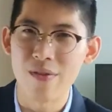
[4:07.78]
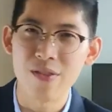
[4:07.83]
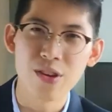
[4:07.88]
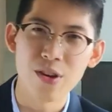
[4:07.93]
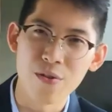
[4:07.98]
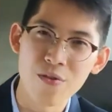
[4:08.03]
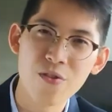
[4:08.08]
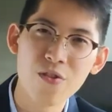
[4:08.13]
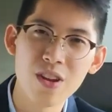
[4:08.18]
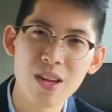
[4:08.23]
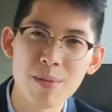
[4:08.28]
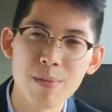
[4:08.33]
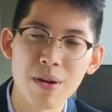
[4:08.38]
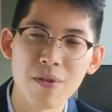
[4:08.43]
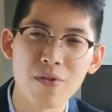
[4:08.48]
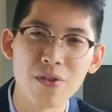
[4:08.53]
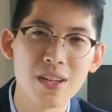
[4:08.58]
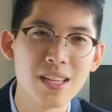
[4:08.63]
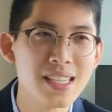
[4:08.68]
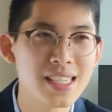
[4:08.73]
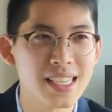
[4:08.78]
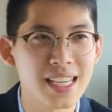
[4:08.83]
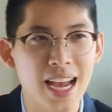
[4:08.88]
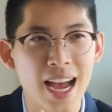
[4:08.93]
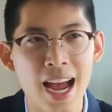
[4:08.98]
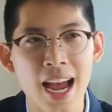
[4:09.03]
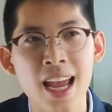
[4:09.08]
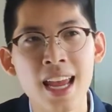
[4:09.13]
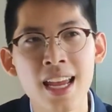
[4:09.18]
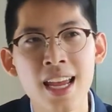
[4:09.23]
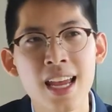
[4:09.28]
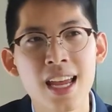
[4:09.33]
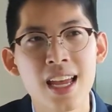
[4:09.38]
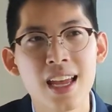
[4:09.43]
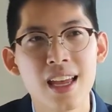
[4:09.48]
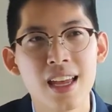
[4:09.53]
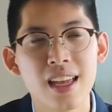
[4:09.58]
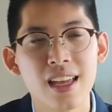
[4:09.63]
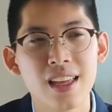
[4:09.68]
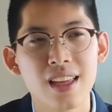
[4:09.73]
you're free, but for this guy,
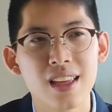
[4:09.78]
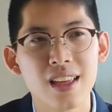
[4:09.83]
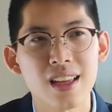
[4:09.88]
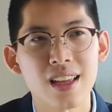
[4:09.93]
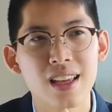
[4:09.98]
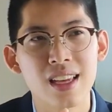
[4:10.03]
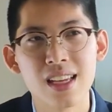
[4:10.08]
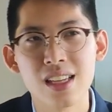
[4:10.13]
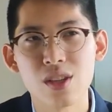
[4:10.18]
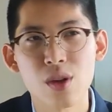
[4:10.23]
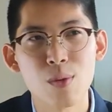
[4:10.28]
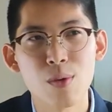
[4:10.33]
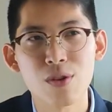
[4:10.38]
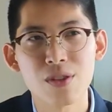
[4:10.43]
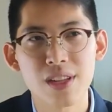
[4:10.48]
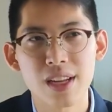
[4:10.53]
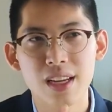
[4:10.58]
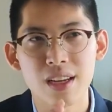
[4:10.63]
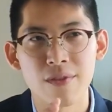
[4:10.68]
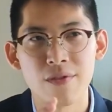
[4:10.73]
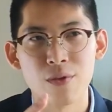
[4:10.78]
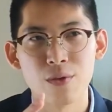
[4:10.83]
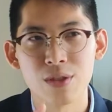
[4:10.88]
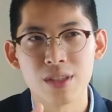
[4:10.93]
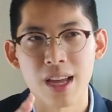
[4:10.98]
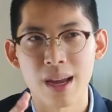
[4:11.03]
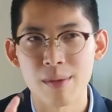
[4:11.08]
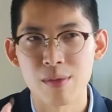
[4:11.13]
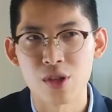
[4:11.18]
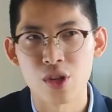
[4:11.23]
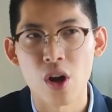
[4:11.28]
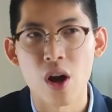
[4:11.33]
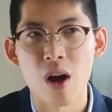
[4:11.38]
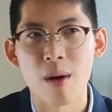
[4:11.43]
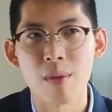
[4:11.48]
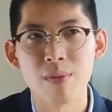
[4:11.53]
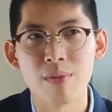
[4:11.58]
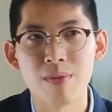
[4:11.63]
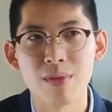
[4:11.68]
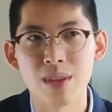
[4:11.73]
he's almost like a full-time
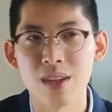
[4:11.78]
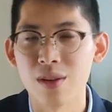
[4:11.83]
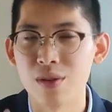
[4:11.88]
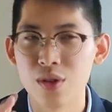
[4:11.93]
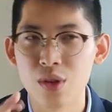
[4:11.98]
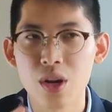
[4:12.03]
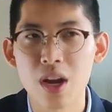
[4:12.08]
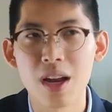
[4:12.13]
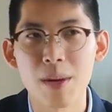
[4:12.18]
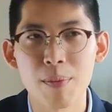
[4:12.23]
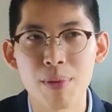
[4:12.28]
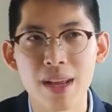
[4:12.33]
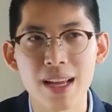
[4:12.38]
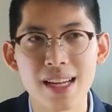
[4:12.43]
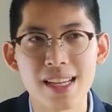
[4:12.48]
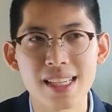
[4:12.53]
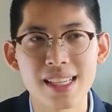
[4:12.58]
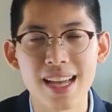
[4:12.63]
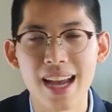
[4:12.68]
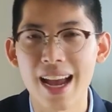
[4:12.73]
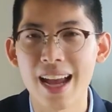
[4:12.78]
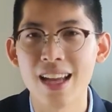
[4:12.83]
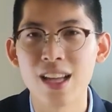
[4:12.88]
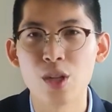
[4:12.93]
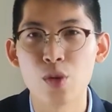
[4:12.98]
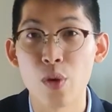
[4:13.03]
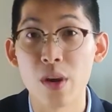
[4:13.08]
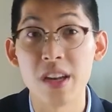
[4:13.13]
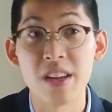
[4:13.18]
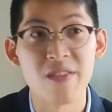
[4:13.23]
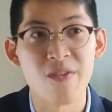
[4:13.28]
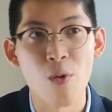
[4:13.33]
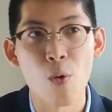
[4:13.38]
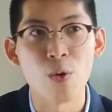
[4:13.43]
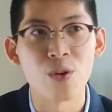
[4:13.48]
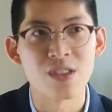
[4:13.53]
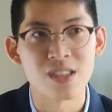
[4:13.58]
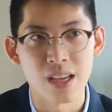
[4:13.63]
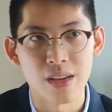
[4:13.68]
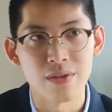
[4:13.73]
job. You gotta play this guy
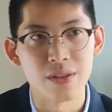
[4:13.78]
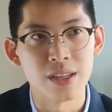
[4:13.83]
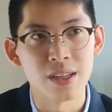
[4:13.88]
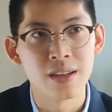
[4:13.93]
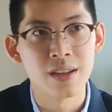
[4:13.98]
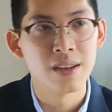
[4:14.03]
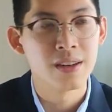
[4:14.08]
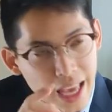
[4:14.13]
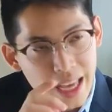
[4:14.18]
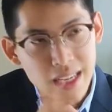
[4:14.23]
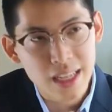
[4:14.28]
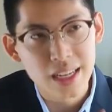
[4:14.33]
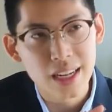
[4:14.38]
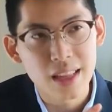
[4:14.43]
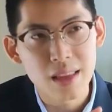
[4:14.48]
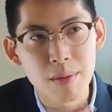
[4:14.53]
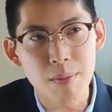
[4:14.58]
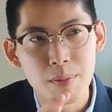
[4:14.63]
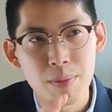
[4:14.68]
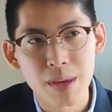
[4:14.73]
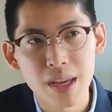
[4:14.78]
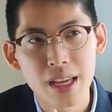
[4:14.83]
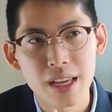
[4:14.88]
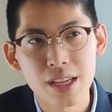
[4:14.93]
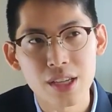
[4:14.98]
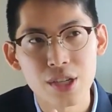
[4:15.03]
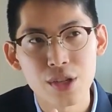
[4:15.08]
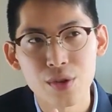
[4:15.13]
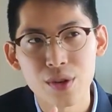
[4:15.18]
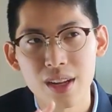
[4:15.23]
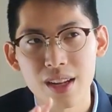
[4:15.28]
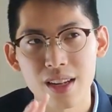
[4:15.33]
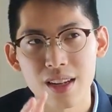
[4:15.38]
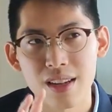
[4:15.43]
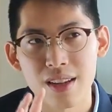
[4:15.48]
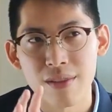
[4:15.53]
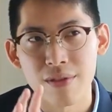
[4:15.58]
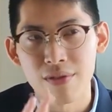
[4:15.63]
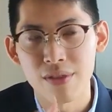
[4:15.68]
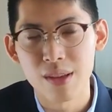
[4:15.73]
24/7. And another big issue
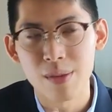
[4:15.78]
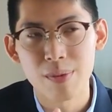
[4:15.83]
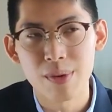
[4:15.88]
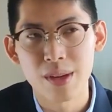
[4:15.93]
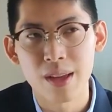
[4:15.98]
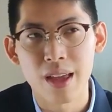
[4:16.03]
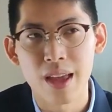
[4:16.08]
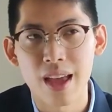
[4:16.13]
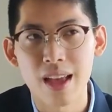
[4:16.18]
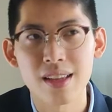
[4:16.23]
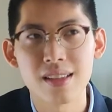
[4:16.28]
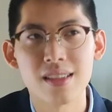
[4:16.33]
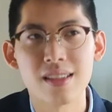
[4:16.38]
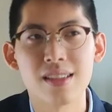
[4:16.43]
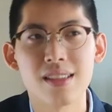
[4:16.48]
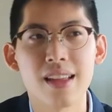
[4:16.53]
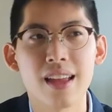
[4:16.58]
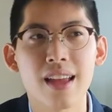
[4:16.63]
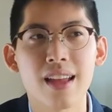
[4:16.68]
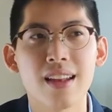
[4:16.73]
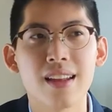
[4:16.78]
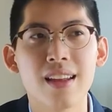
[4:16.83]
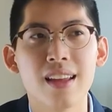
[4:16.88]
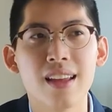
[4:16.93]
that the flipper has is that